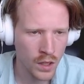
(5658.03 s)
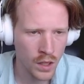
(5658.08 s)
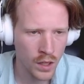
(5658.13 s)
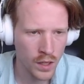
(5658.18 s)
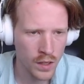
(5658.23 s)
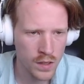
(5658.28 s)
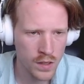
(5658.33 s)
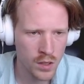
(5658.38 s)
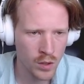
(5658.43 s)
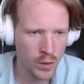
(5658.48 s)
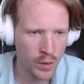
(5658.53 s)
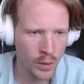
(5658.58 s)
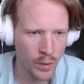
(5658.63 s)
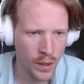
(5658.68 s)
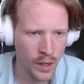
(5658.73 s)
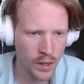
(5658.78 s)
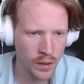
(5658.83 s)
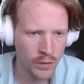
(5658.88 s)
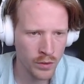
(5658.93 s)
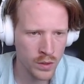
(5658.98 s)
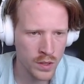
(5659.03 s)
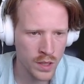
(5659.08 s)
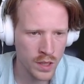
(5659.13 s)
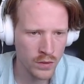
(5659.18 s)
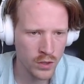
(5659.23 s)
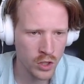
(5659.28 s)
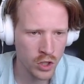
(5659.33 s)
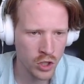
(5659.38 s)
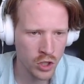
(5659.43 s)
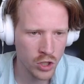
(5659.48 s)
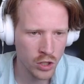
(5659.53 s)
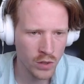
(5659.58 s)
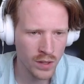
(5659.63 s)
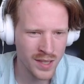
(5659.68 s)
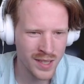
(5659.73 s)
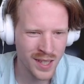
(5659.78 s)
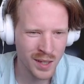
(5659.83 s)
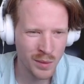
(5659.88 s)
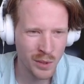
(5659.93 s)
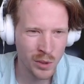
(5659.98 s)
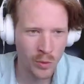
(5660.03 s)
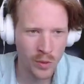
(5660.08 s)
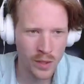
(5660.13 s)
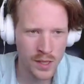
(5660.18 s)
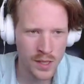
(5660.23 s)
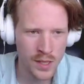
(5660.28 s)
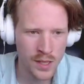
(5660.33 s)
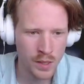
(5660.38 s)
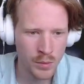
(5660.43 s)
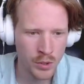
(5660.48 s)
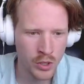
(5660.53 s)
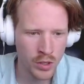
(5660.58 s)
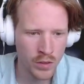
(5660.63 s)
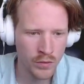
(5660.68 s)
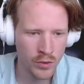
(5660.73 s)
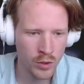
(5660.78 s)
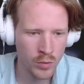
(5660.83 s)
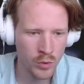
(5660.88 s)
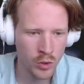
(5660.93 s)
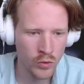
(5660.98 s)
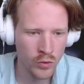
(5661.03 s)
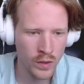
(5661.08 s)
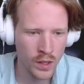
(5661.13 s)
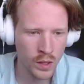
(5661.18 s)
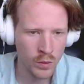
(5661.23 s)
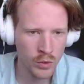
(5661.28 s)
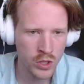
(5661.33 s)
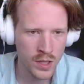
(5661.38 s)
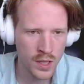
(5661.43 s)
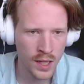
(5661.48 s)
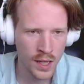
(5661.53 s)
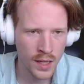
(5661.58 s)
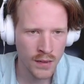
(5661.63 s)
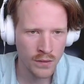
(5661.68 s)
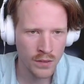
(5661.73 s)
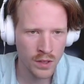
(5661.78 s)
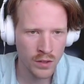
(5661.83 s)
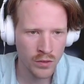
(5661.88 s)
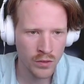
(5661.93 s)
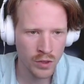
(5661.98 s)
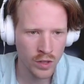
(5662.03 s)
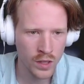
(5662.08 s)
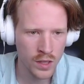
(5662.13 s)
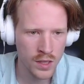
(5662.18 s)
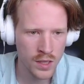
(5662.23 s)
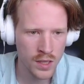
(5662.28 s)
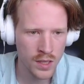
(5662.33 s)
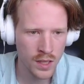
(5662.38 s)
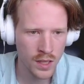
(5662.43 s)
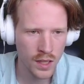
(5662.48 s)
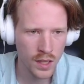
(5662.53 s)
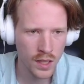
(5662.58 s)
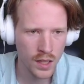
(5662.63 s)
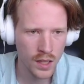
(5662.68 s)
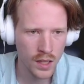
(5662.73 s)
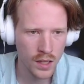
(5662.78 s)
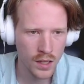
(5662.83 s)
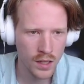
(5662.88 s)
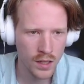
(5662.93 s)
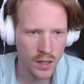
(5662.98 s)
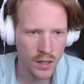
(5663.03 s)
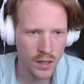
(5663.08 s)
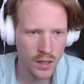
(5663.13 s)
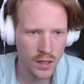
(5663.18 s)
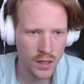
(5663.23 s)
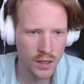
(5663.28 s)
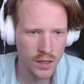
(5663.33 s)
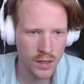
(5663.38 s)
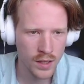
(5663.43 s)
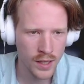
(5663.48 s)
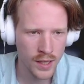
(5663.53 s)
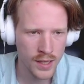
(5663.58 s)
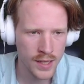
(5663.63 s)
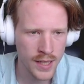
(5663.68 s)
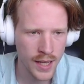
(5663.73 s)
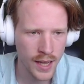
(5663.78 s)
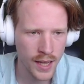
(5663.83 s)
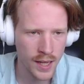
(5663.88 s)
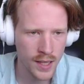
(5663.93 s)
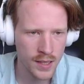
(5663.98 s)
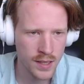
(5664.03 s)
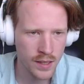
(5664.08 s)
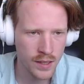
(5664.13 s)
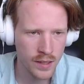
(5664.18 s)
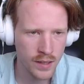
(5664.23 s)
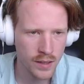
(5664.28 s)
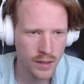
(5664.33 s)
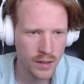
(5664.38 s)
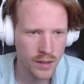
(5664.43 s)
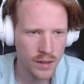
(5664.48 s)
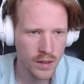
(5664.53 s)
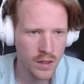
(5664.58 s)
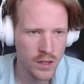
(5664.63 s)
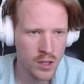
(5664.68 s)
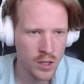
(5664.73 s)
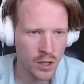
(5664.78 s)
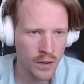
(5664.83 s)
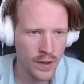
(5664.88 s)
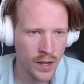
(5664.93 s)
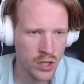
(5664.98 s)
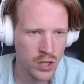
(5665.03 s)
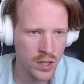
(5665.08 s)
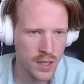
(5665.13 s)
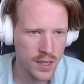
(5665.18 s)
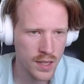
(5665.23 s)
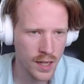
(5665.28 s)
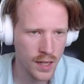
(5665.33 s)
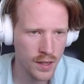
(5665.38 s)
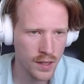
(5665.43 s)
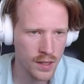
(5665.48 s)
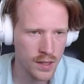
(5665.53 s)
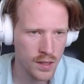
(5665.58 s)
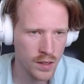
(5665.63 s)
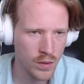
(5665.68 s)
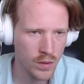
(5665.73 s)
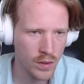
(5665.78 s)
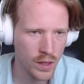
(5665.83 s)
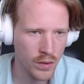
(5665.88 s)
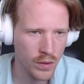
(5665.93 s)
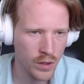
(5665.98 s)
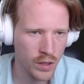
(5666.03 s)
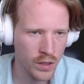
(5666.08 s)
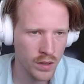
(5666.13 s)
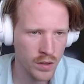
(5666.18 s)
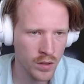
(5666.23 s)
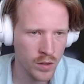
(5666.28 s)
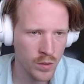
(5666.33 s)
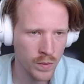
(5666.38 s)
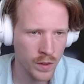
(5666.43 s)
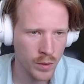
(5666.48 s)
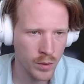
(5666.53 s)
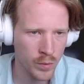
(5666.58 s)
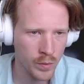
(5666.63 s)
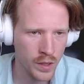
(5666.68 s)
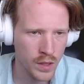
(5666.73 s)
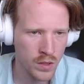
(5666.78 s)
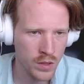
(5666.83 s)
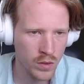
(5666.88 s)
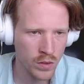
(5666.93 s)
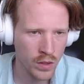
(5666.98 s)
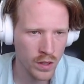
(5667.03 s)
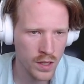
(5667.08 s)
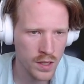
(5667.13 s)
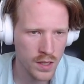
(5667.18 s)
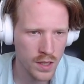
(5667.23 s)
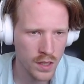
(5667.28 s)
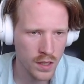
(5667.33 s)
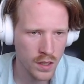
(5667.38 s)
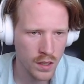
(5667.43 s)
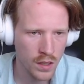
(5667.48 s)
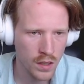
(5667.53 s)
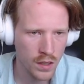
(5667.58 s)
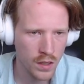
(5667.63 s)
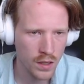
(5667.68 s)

All right, so we want view TV show. It's gonna be really similar to view movie. We're just gonna have different like tags here. So I've actually designed this in a way where it hopefully won't be too crazy.